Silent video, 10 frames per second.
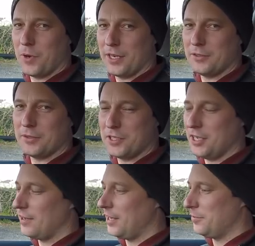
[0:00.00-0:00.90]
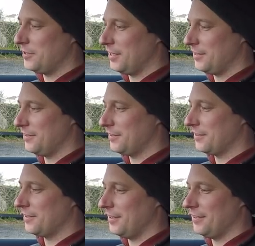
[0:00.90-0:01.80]
waiting to achieve 80 percent it's
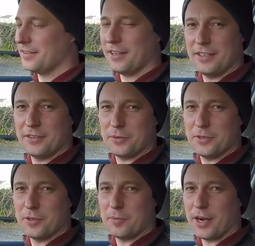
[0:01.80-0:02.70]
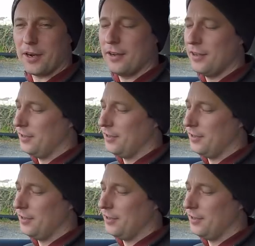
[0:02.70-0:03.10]
it's gone into another bar